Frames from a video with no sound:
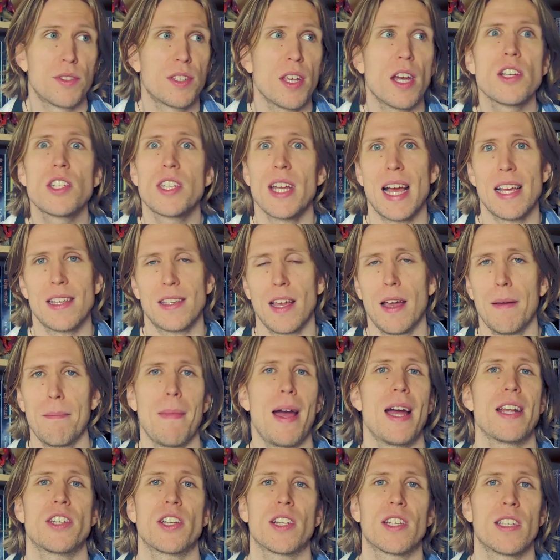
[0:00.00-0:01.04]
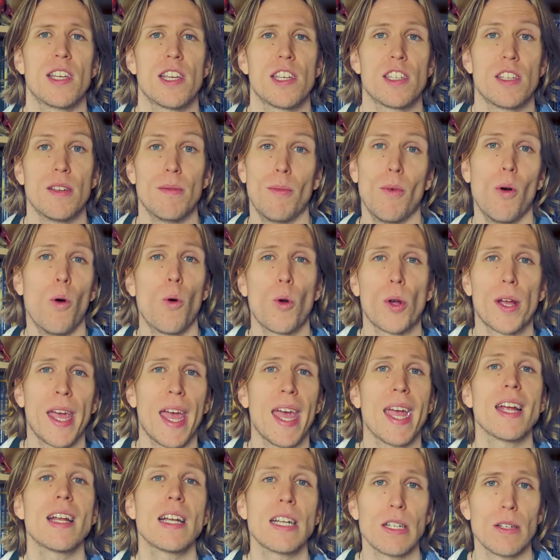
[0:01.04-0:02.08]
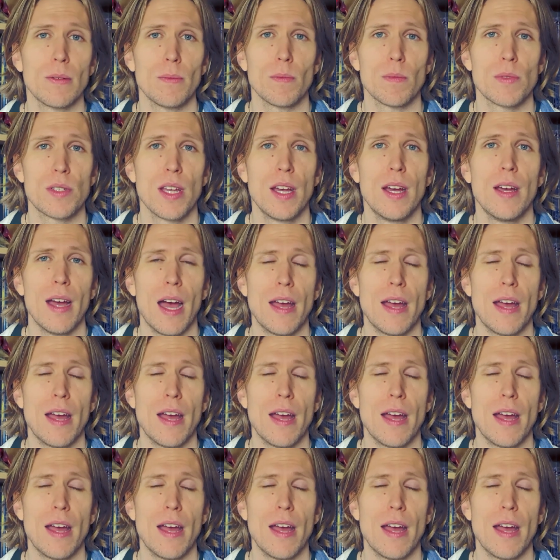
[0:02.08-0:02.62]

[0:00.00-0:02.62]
such as a magic system or kingdoms.